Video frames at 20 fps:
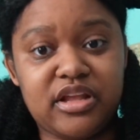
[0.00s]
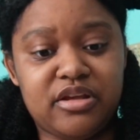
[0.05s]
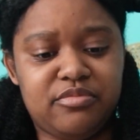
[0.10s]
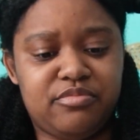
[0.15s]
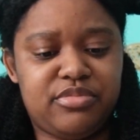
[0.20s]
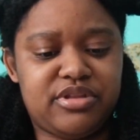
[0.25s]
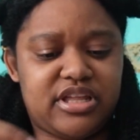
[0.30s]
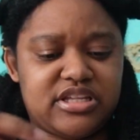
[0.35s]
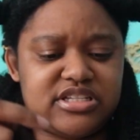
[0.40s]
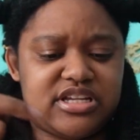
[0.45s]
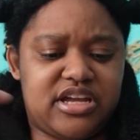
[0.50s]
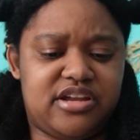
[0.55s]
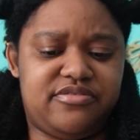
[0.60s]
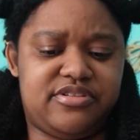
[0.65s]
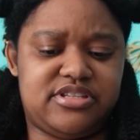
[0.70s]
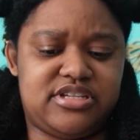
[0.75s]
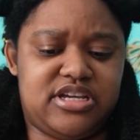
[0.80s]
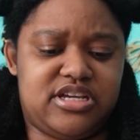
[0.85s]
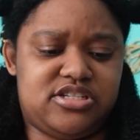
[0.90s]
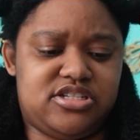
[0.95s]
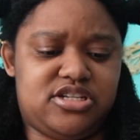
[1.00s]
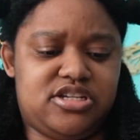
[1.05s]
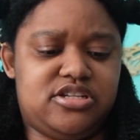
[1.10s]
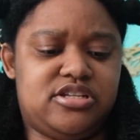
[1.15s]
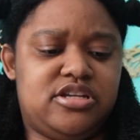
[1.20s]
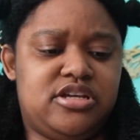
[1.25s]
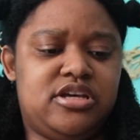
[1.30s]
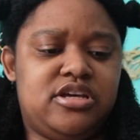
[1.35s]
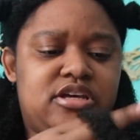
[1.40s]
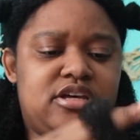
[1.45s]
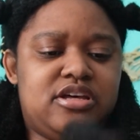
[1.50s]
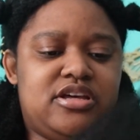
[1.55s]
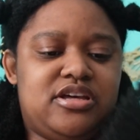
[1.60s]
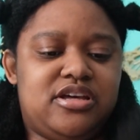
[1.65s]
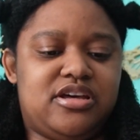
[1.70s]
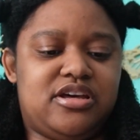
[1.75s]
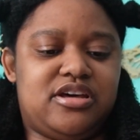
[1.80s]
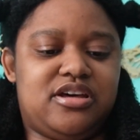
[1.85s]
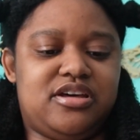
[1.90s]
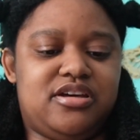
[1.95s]
But that's kind of a tangent.
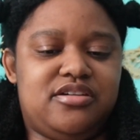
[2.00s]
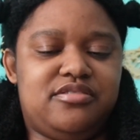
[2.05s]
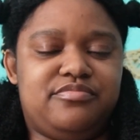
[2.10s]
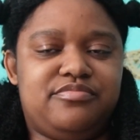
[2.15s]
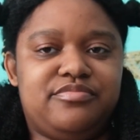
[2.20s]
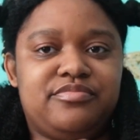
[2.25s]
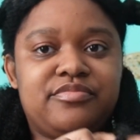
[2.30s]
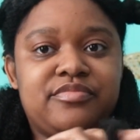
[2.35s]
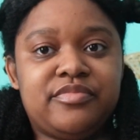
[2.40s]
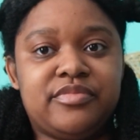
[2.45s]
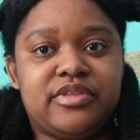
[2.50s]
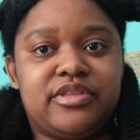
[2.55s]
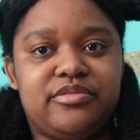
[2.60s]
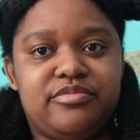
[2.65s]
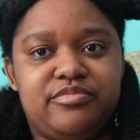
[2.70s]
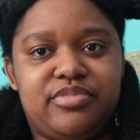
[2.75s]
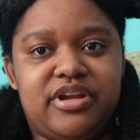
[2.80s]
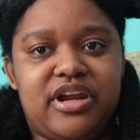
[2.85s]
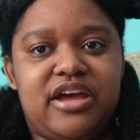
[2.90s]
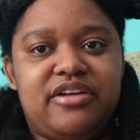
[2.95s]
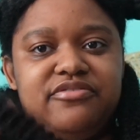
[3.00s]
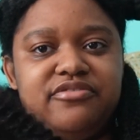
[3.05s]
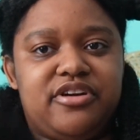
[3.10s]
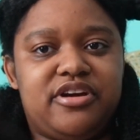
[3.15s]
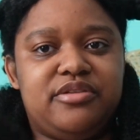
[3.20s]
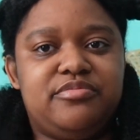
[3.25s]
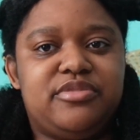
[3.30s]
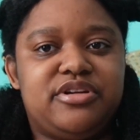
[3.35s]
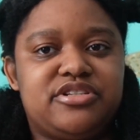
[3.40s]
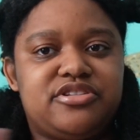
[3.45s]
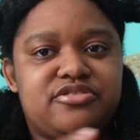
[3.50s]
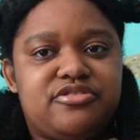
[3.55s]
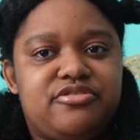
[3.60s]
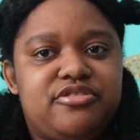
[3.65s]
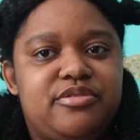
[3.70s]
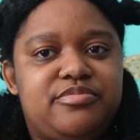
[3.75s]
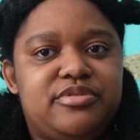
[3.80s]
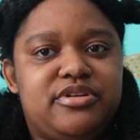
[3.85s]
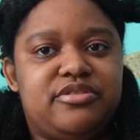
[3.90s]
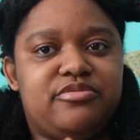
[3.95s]
But I very much grew
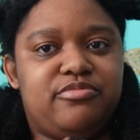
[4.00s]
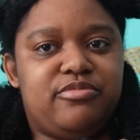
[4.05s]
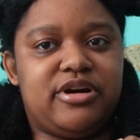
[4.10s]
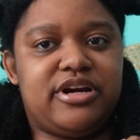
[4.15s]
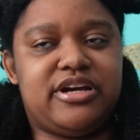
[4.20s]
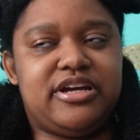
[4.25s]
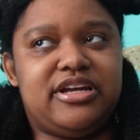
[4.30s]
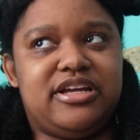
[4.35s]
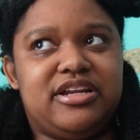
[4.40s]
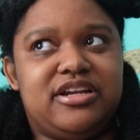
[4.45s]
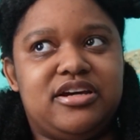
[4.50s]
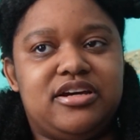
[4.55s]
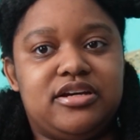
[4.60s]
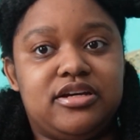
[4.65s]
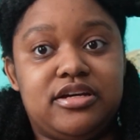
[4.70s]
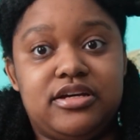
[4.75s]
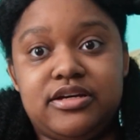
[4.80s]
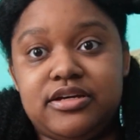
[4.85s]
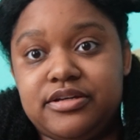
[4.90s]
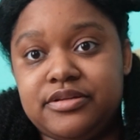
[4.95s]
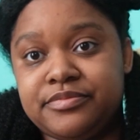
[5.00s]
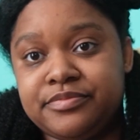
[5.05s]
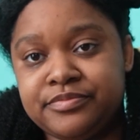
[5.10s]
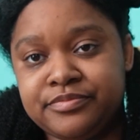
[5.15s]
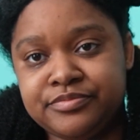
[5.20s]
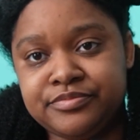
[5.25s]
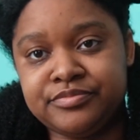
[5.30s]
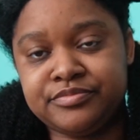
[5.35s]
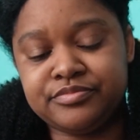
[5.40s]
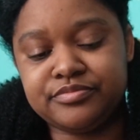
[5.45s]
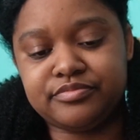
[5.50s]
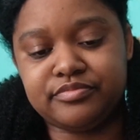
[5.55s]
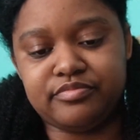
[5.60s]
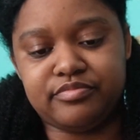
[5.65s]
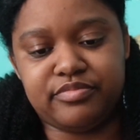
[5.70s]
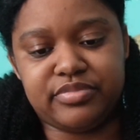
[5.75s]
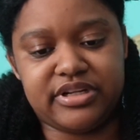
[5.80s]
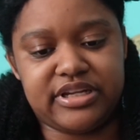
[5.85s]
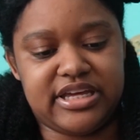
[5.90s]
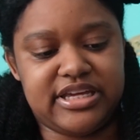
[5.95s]
up in a
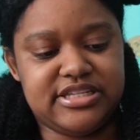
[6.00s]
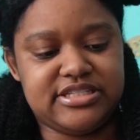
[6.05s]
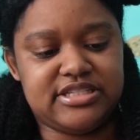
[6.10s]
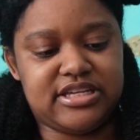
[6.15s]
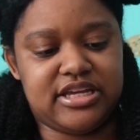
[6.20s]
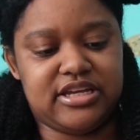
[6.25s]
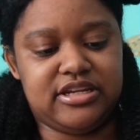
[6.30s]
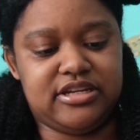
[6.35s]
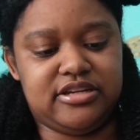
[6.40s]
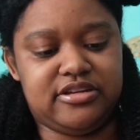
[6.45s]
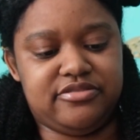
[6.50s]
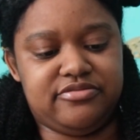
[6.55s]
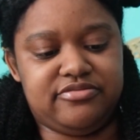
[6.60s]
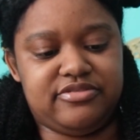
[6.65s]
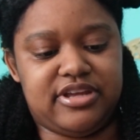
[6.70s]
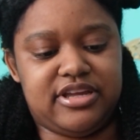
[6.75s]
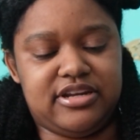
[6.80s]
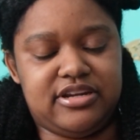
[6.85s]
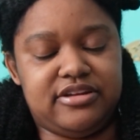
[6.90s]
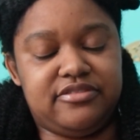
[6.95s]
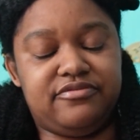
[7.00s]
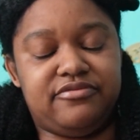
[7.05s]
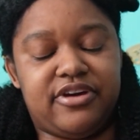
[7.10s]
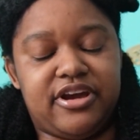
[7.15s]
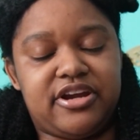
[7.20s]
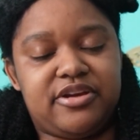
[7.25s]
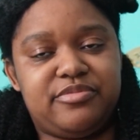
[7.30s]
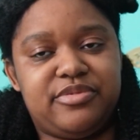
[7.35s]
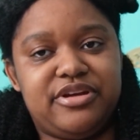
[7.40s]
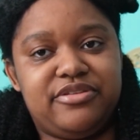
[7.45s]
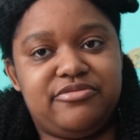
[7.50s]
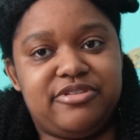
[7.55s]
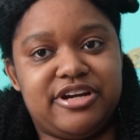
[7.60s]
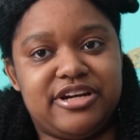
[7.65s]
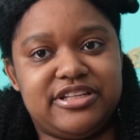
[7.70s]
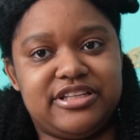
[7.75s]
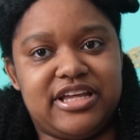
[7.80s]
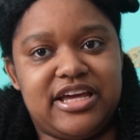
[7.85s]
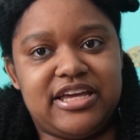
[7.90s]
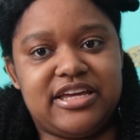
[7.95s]
place and in an environment where
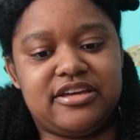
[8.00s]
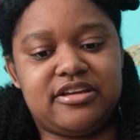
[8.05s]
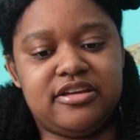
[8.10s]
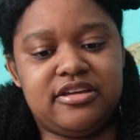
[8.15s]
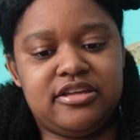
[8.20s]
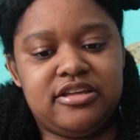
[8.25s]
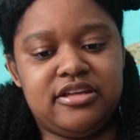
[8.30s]
like